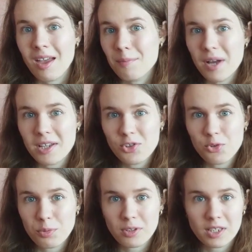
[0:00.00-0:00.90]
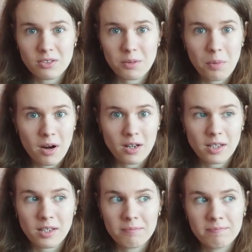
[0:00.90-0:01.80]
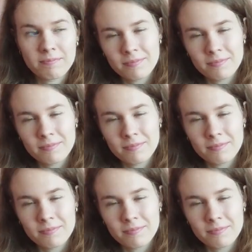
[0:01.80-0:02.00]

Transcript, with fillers: Am I super late to the party?